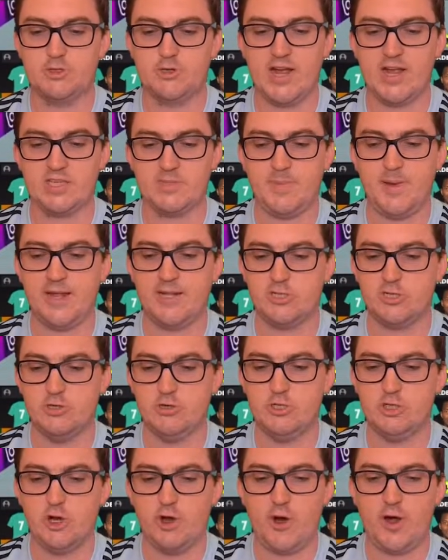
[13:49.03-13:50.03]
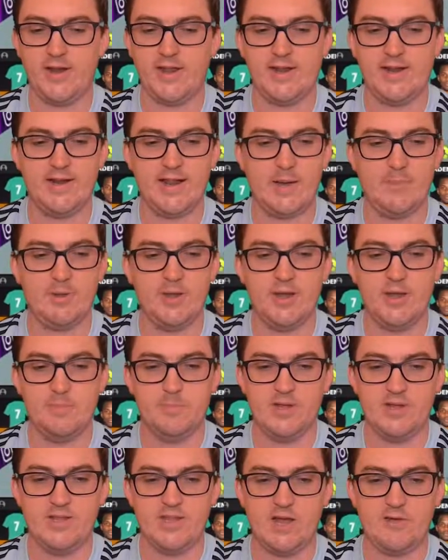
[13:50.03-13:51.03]
tracks back to tidy it up,
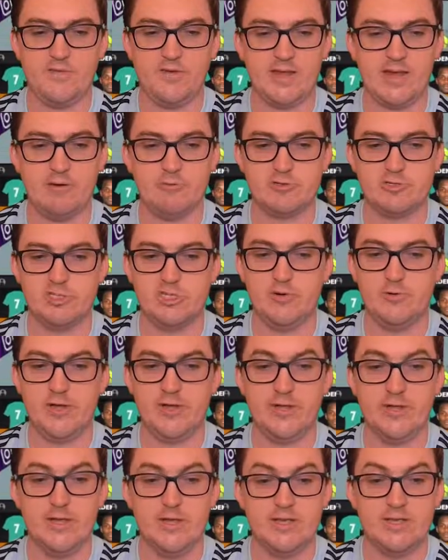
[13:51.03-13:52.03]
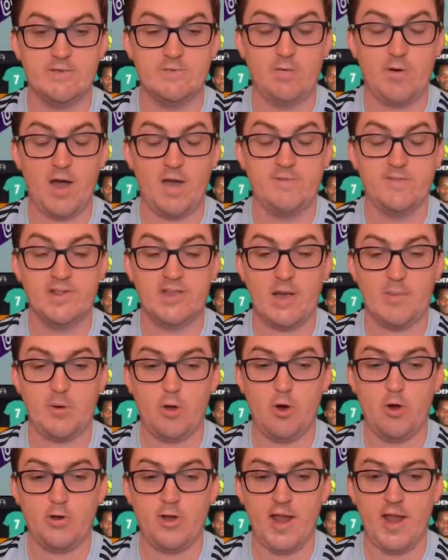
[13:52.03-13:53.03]
but nothing else doing. 5-0 up
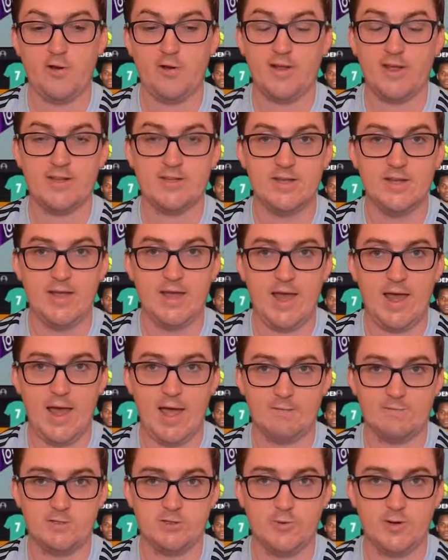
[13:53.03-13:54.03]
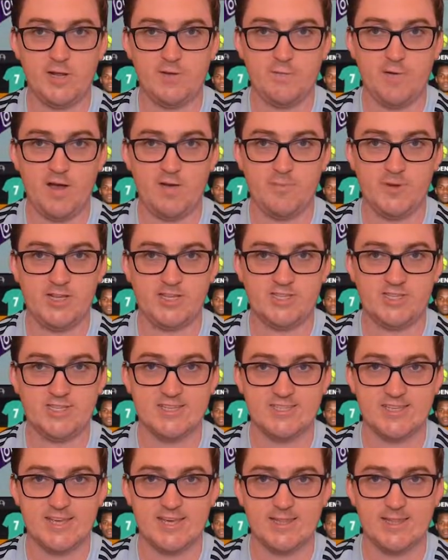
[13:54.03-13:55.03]
on aggregate after 25 minutes of the
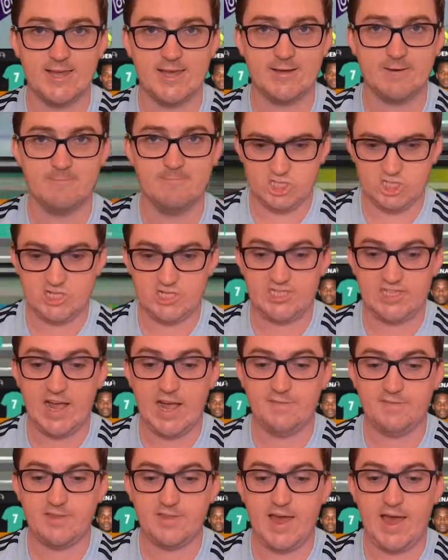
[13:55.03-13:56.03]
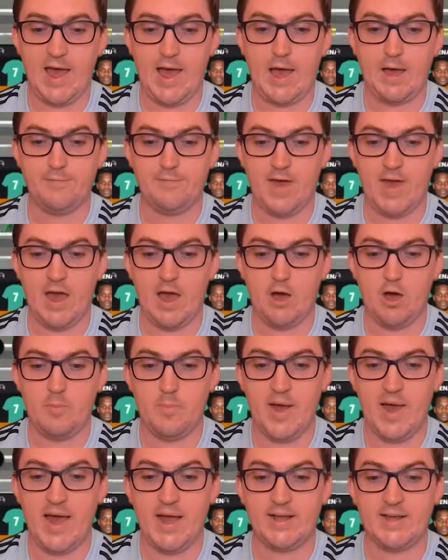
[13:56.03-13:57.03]
second leg. Just after the half-hour
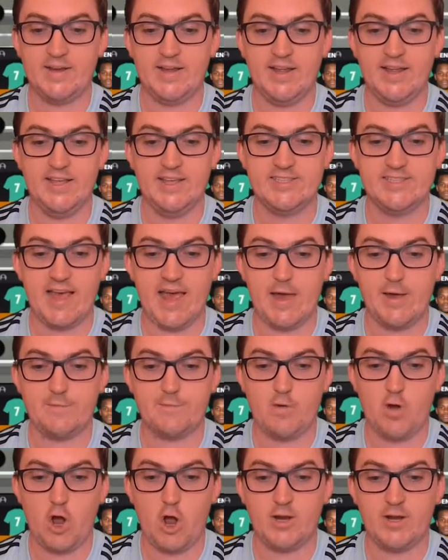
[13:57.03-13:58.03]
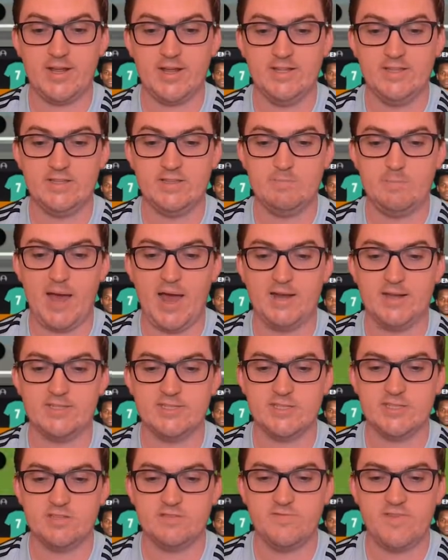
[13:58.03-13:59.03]
mark, and it is a throw in
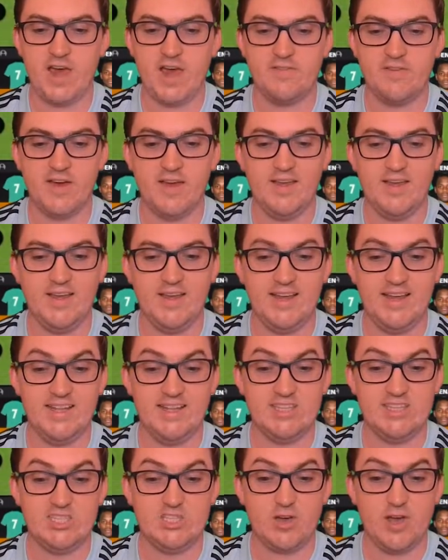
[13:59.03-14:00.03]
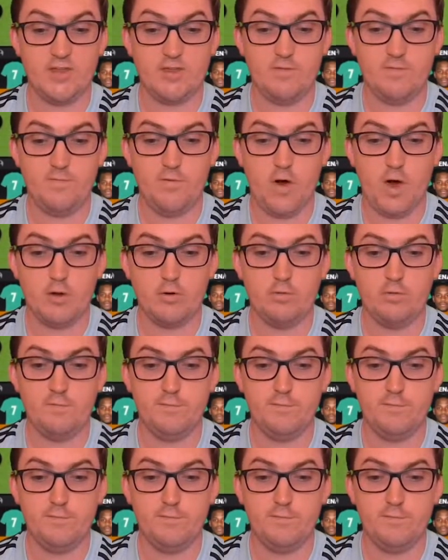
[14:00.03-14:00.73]
Partyzan's favour inside the final